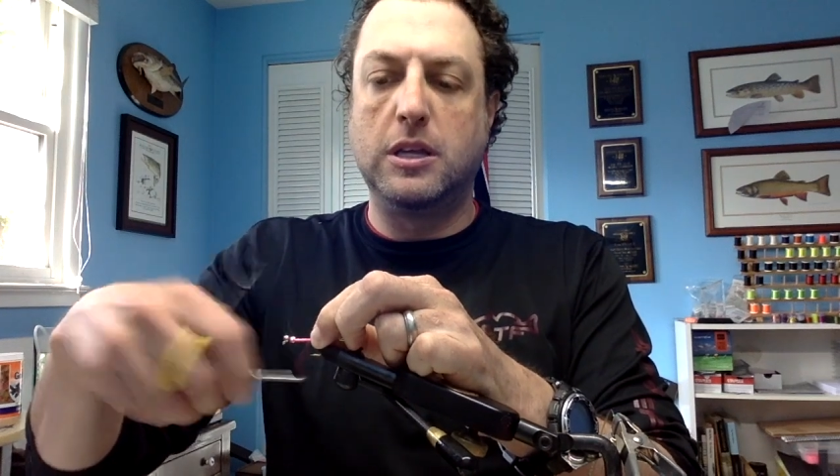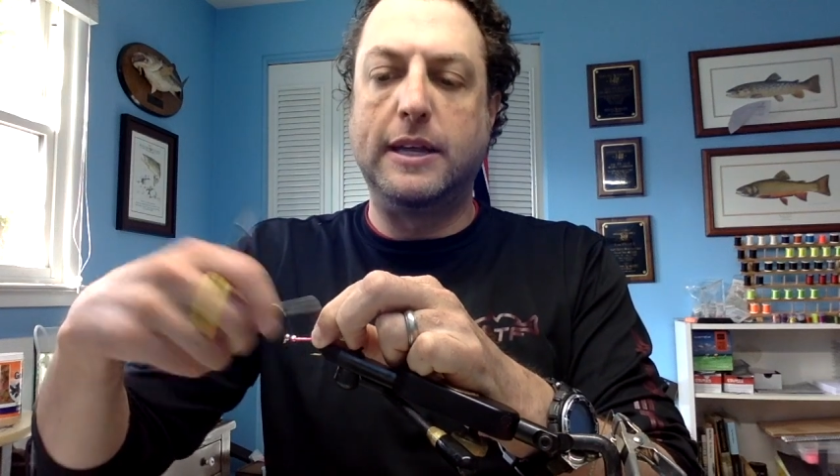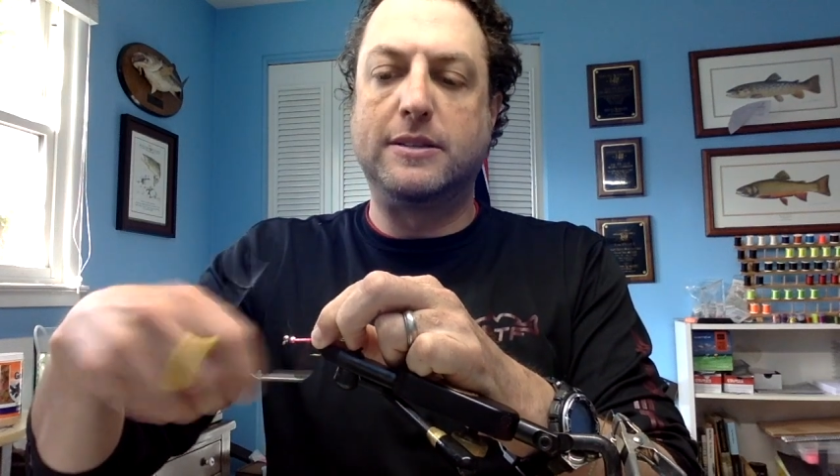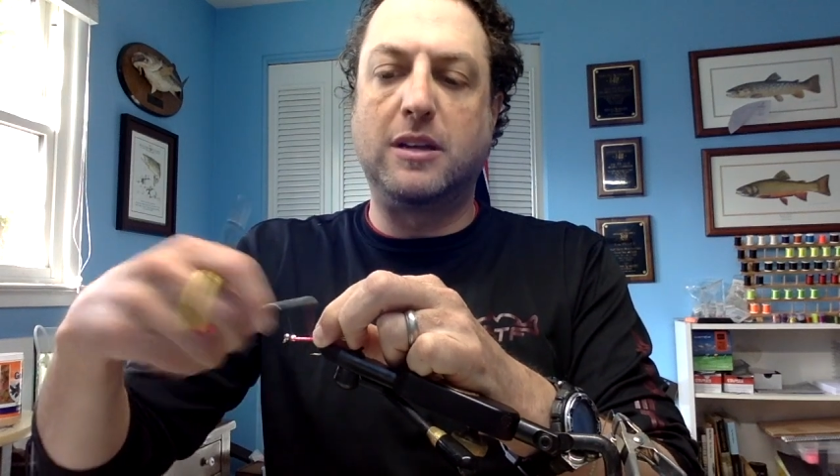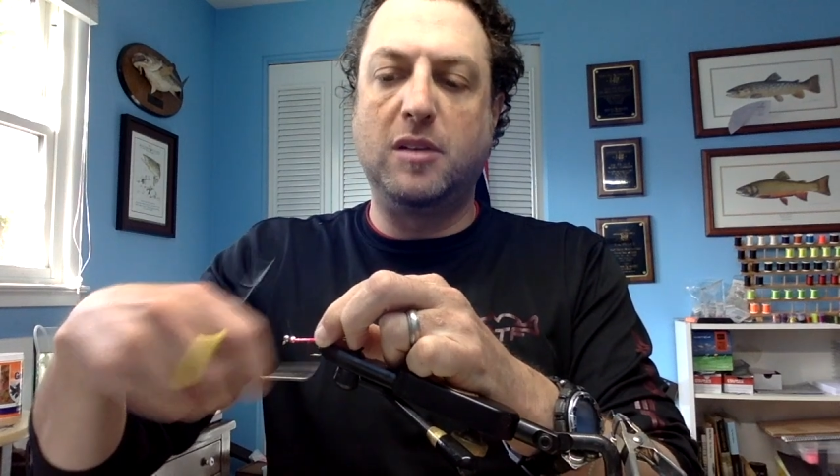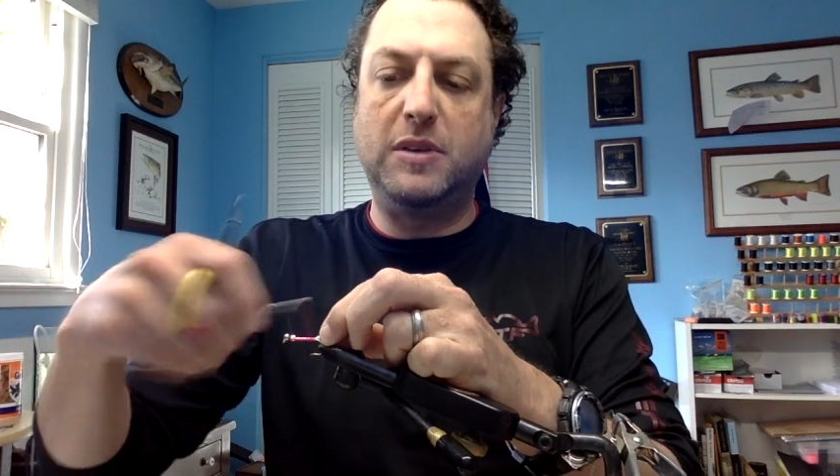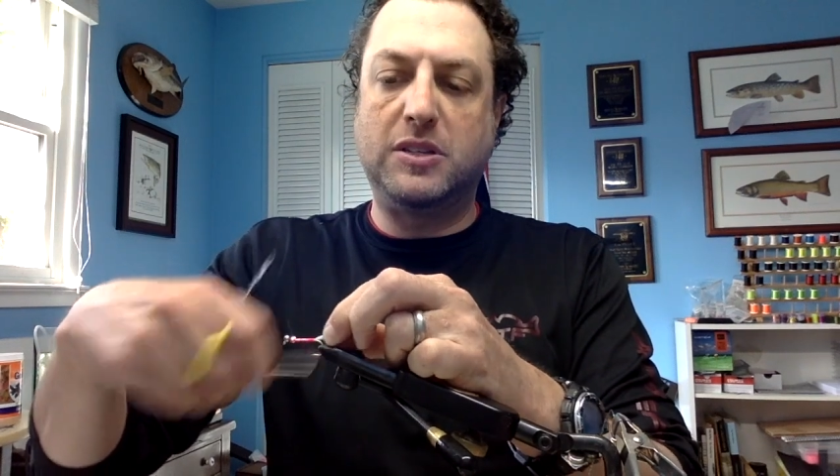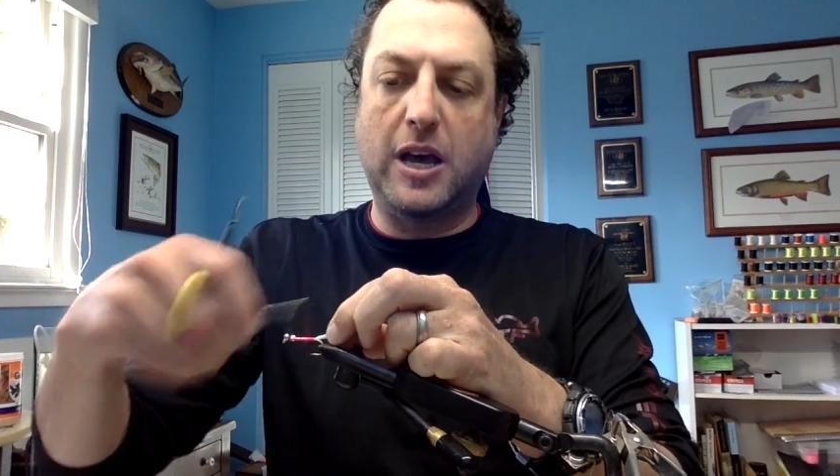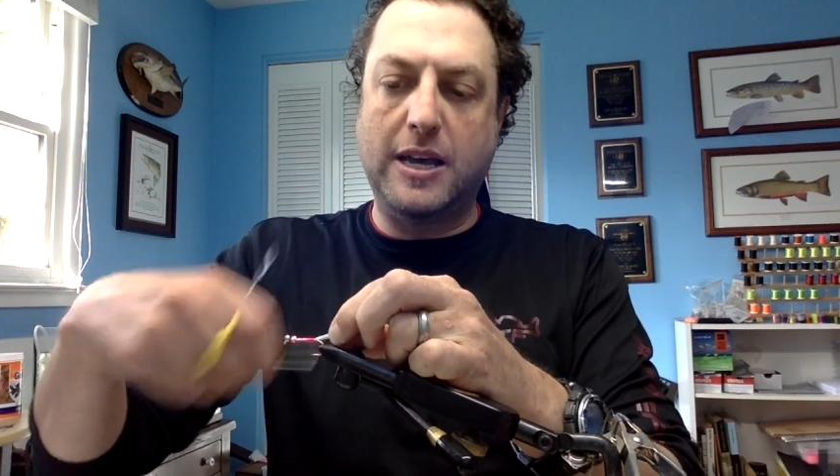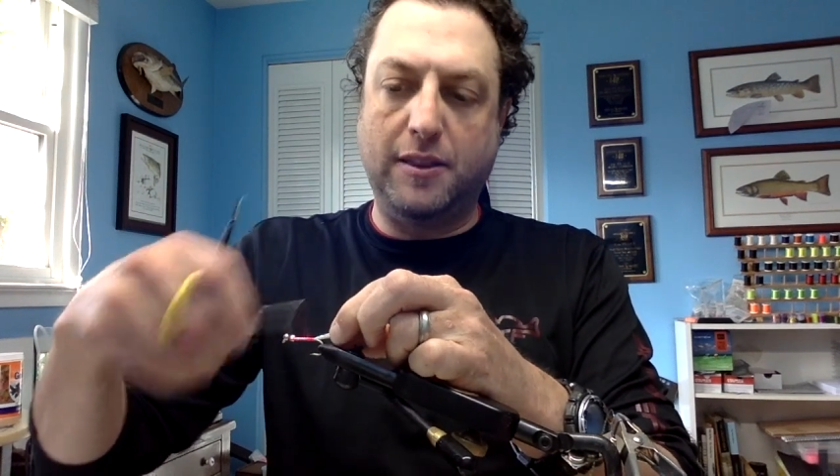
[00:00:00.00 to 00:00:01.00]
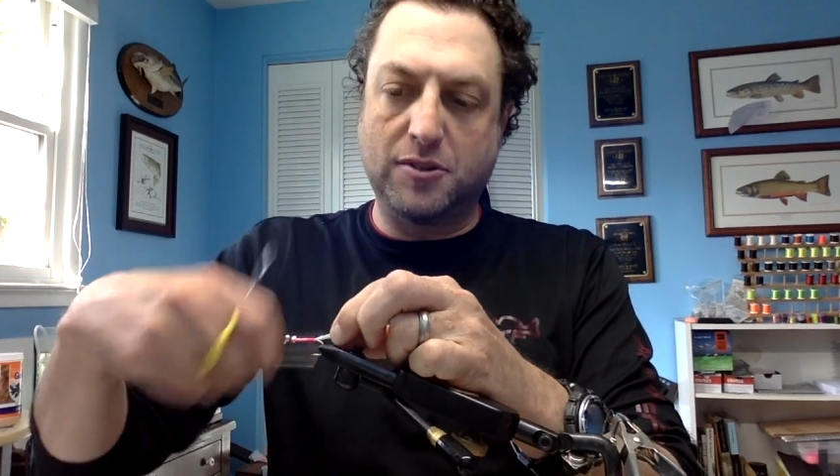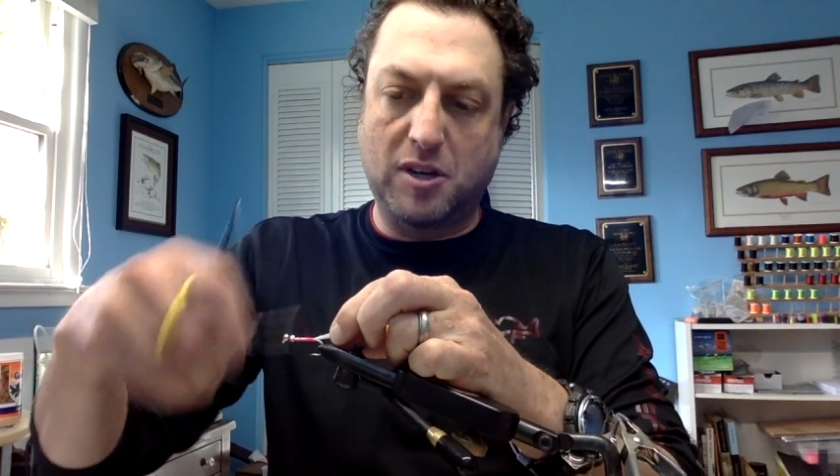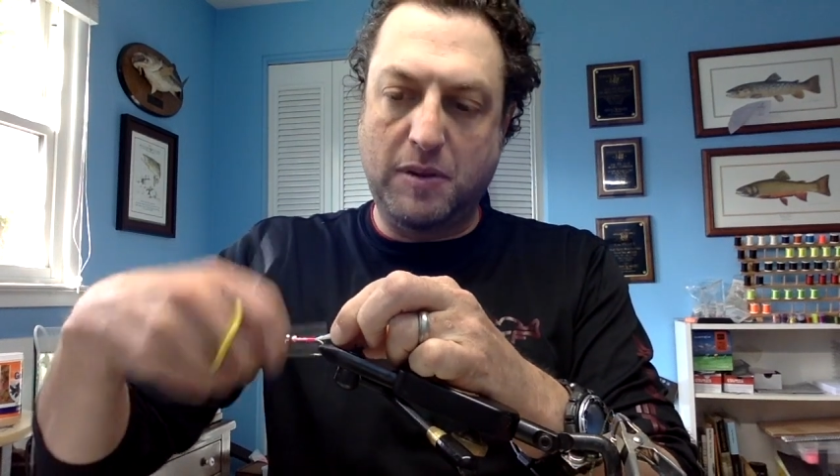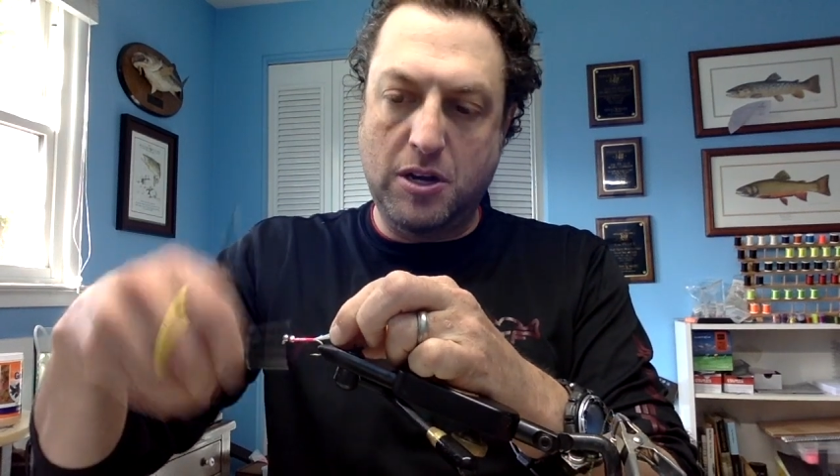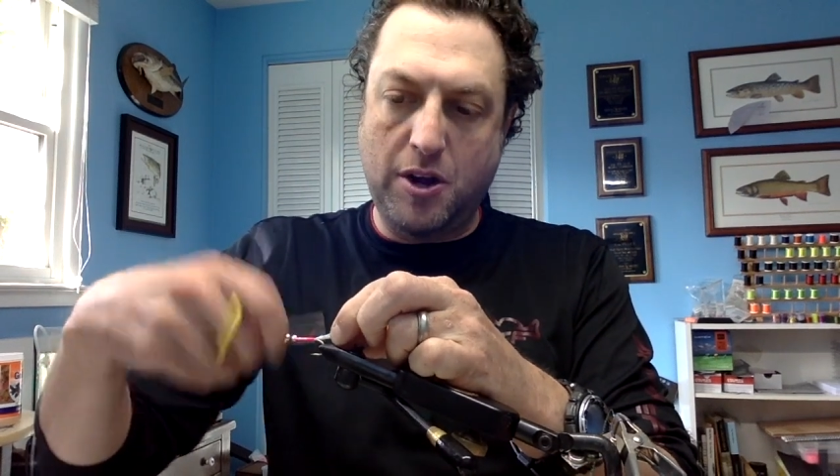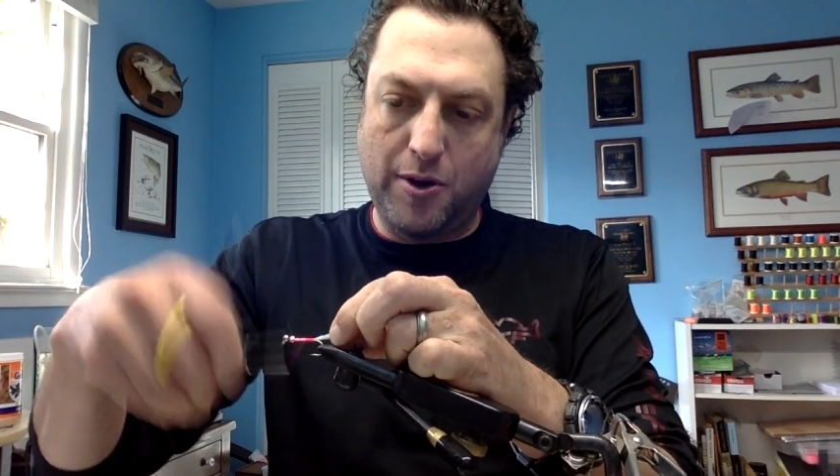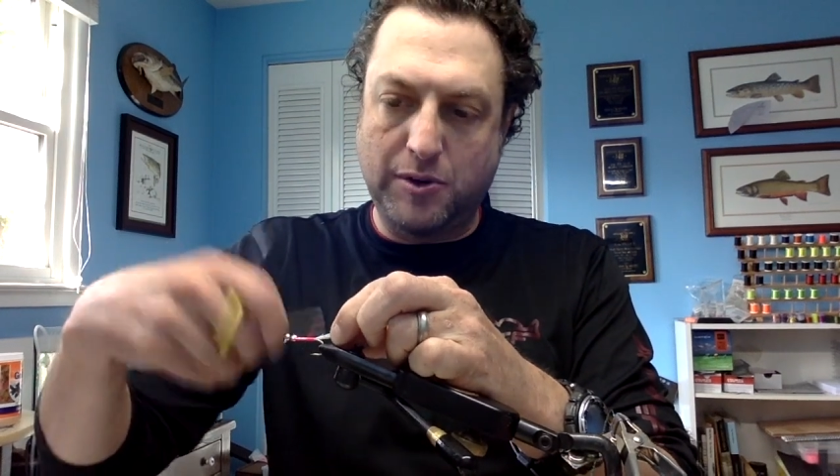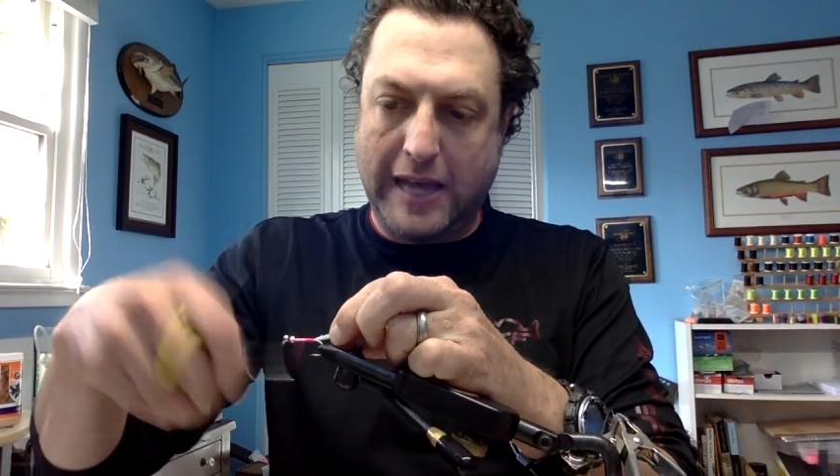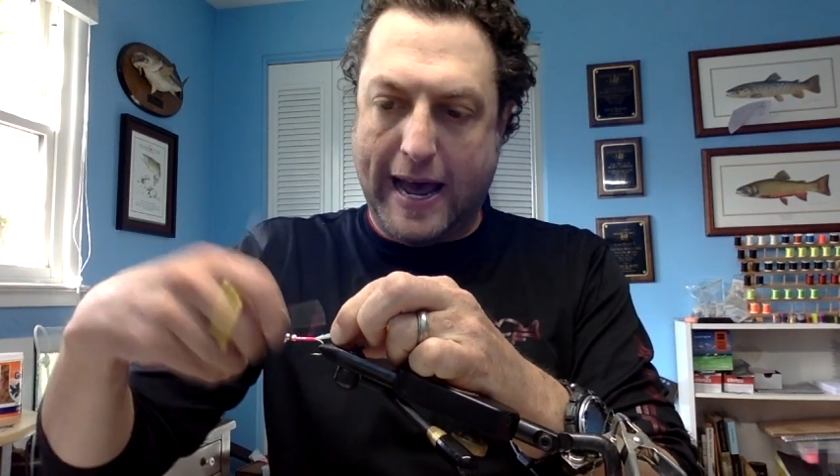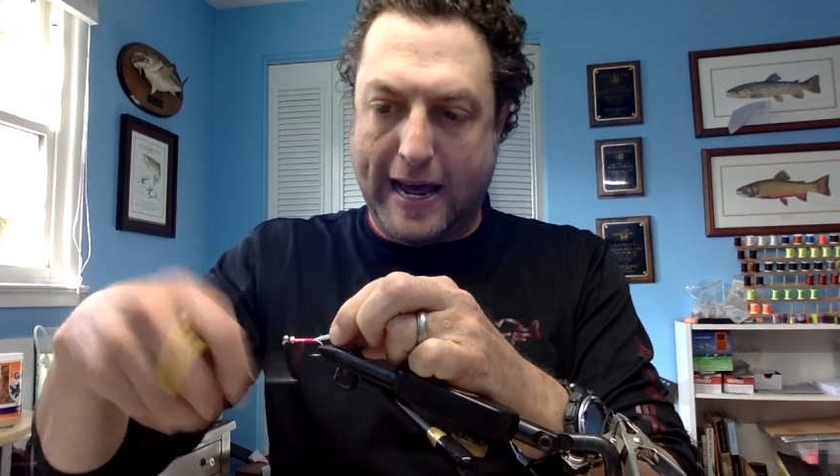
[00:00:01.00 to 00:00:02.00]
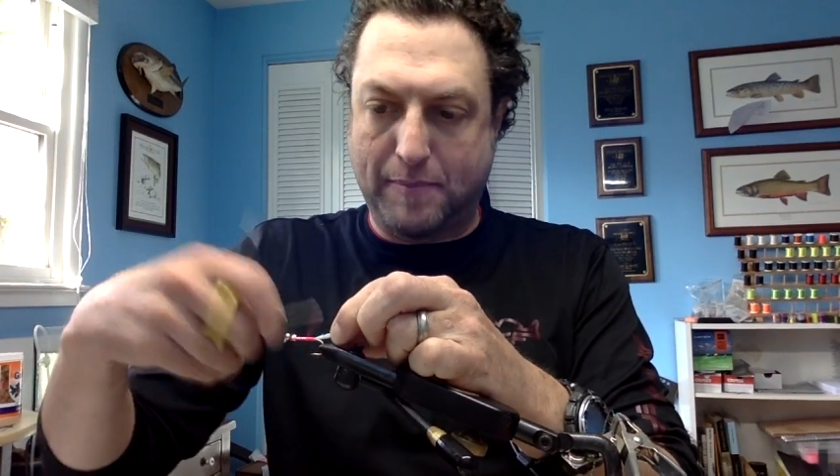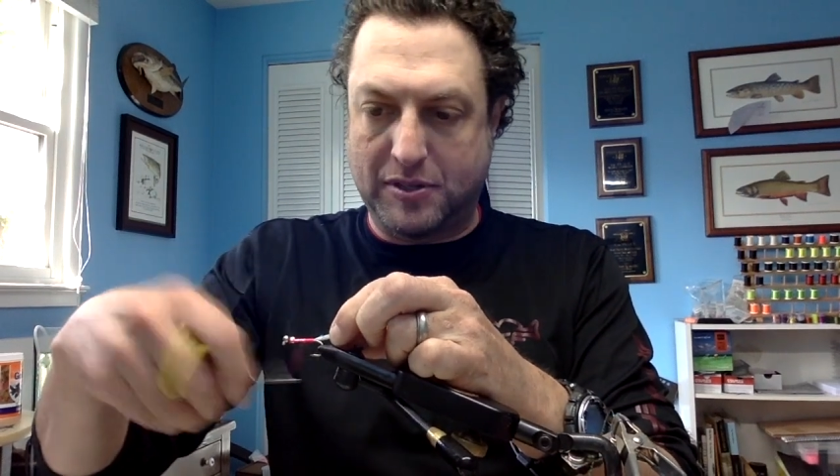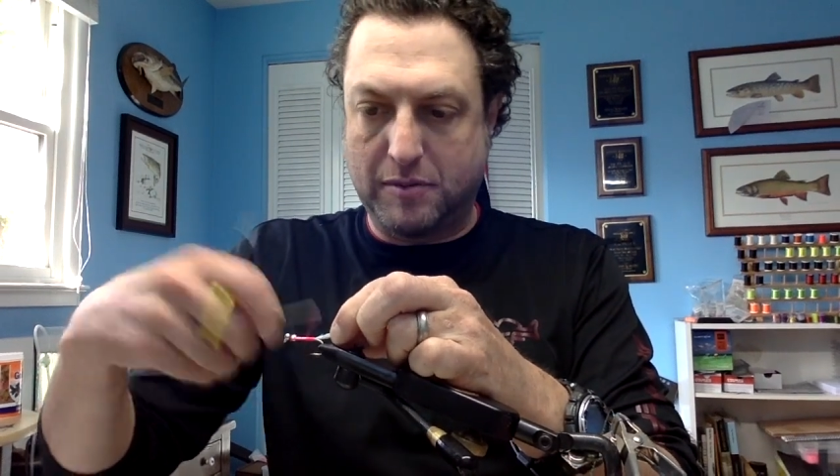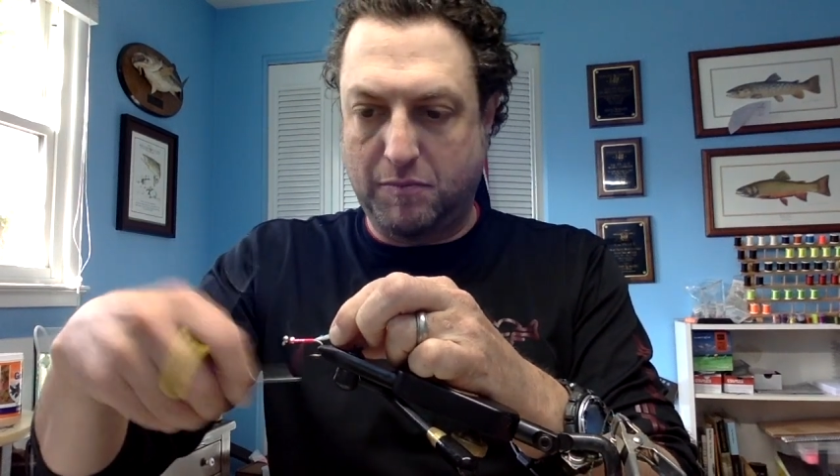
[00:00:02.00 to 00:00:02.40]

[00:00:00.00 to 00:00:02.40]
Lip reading: is going to be tight. There's going to be no gaps